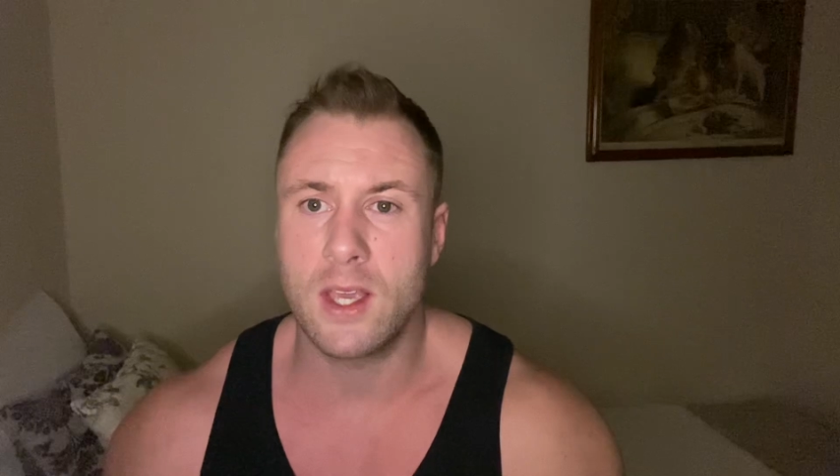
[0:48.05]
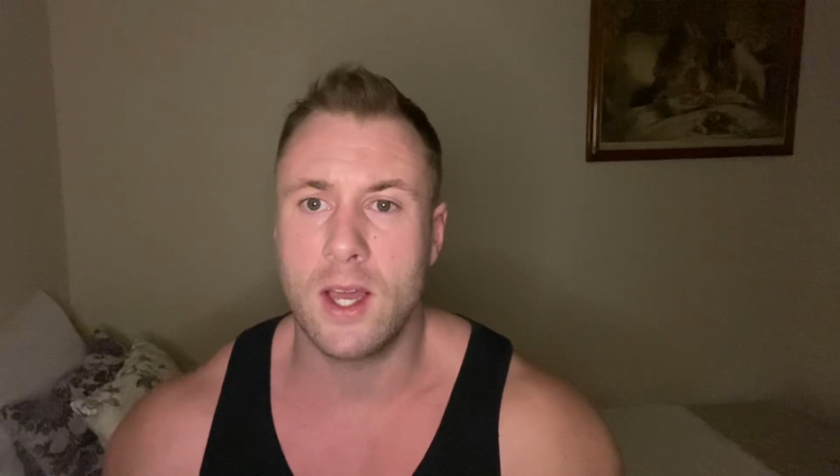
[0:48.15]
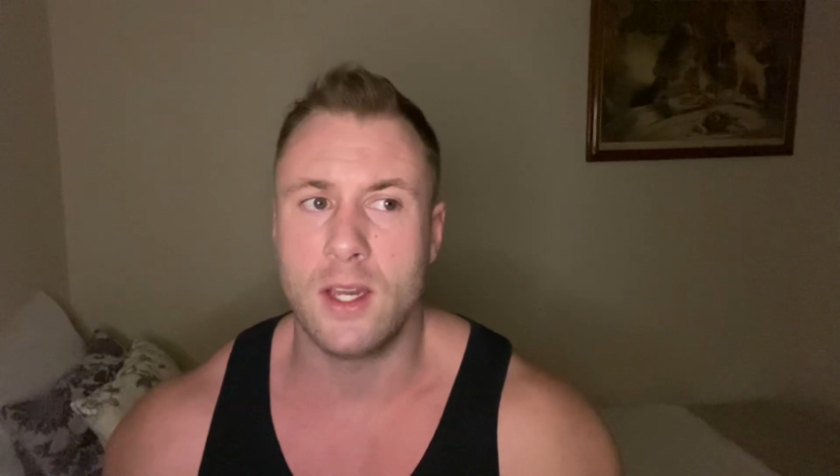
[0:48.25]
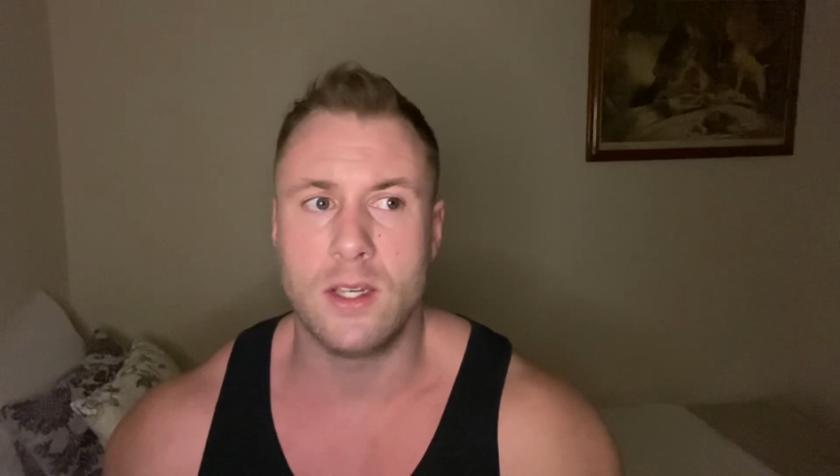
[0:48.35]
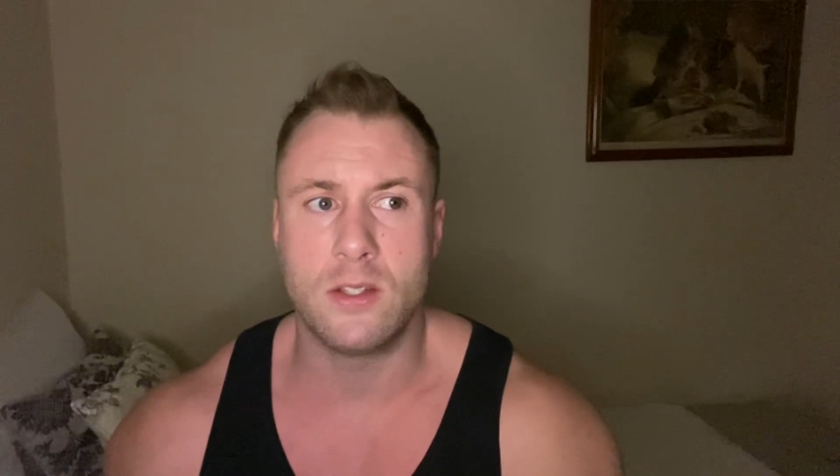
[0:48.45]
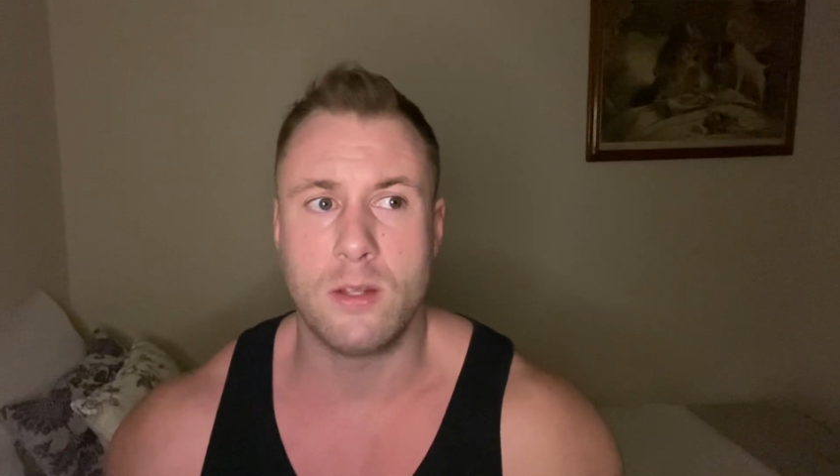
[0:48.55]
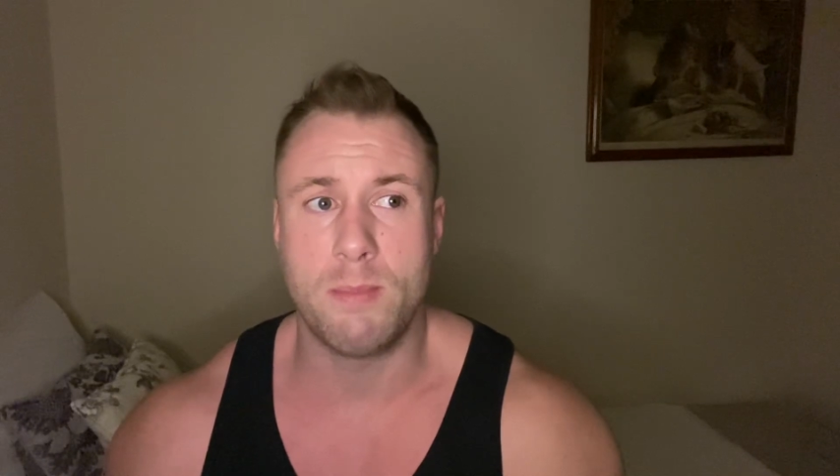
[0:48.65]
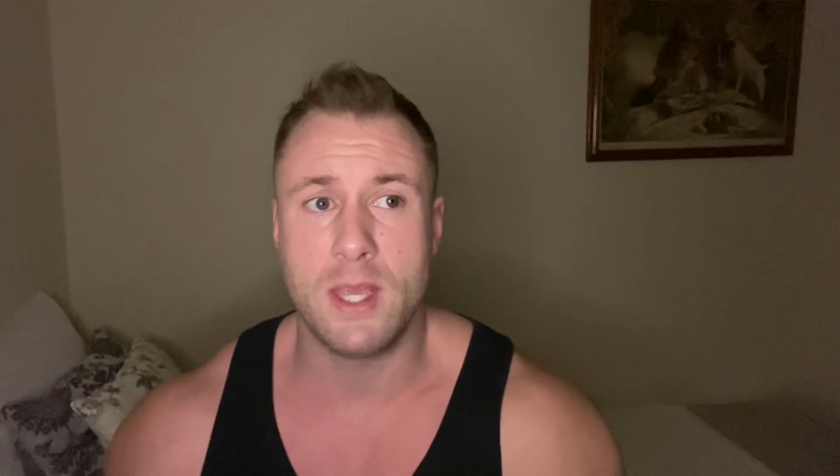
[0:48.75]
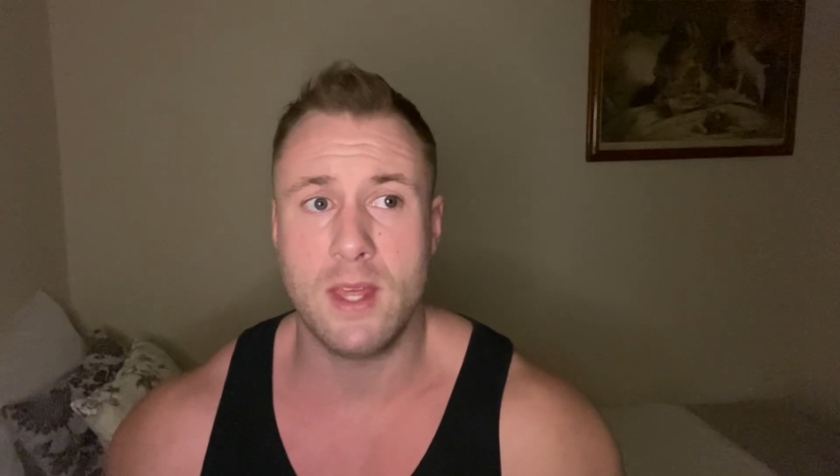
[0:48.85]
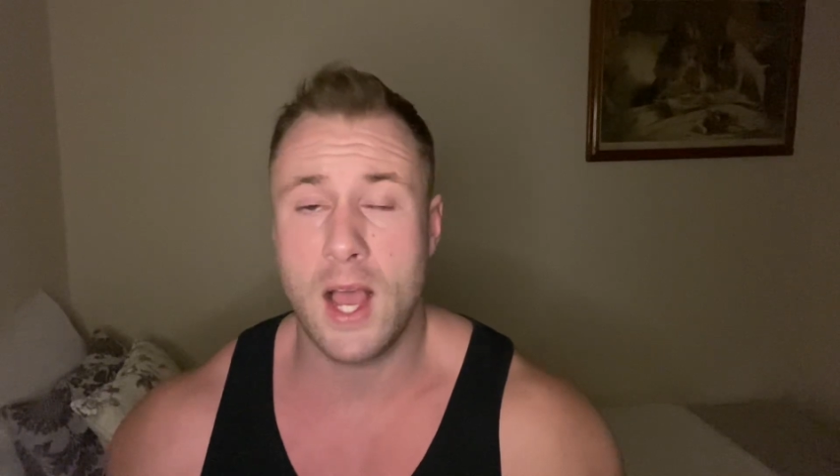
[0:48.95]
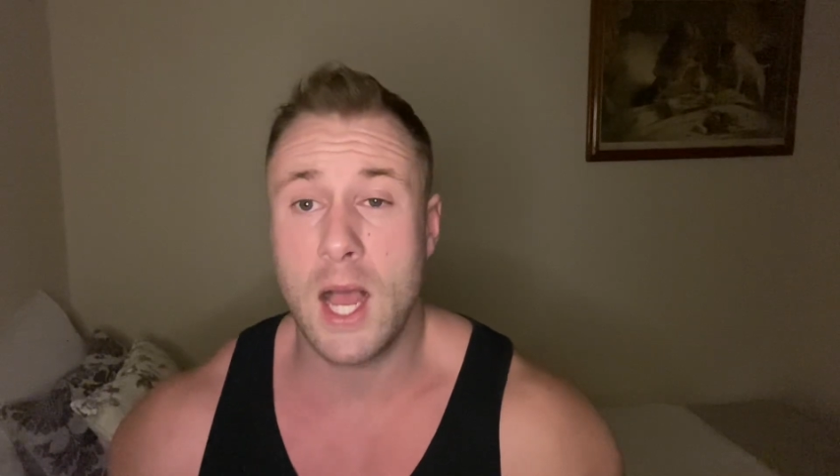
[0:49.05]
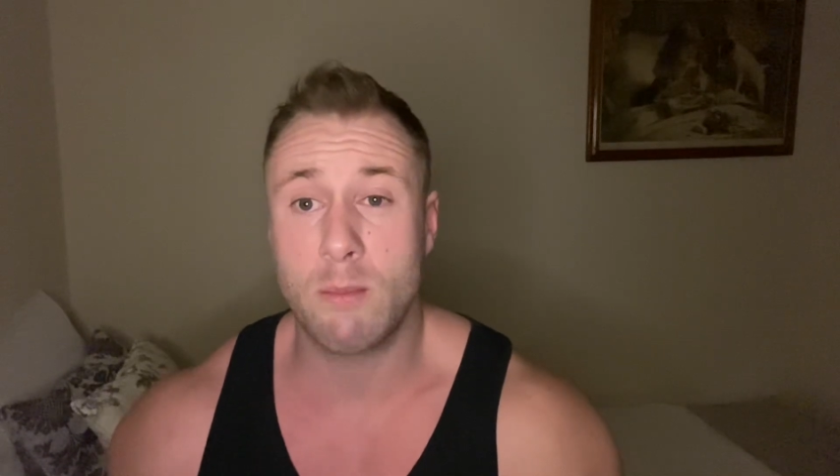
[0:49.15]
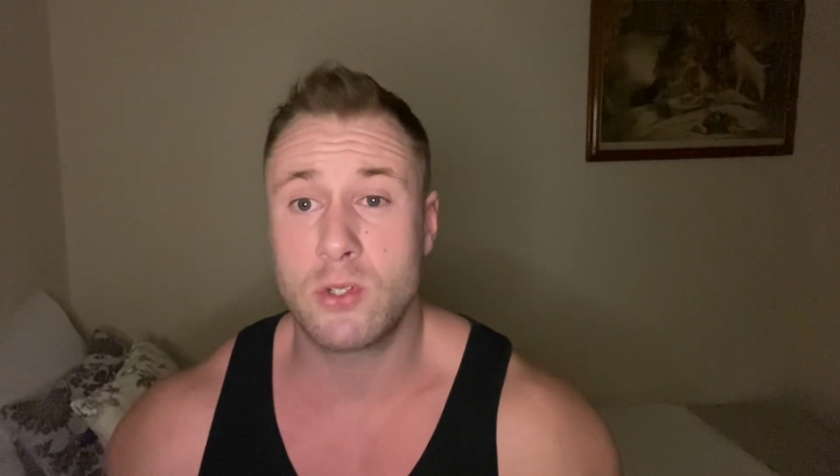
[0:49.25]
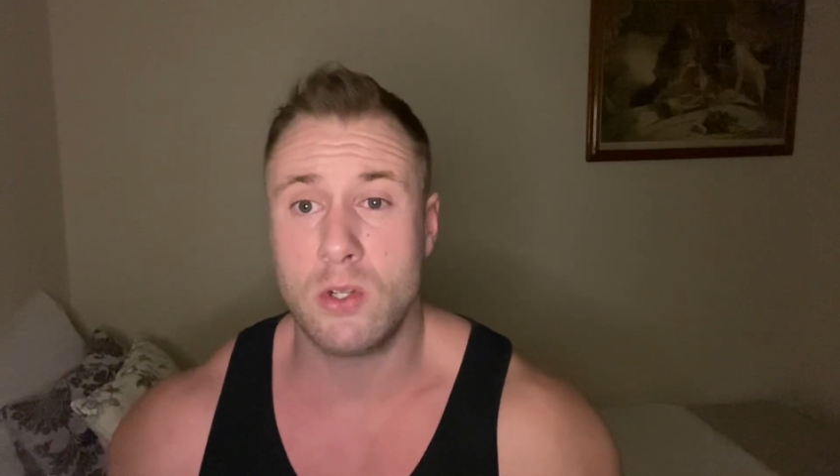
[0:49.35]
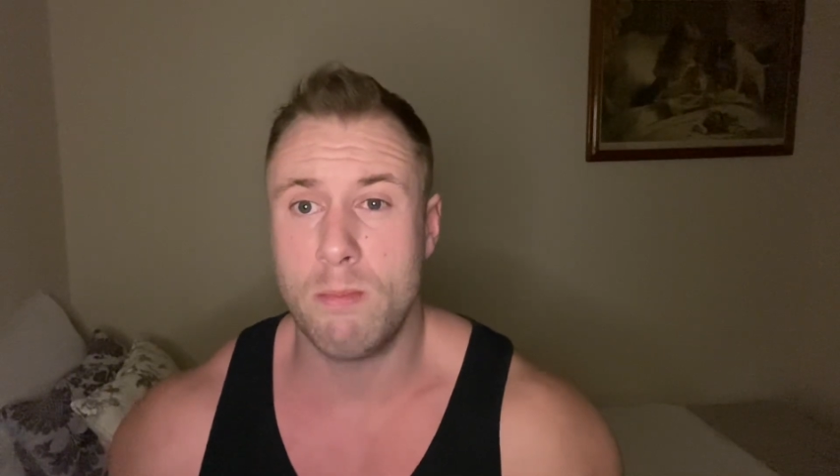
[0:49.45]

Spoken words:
and to be their absolute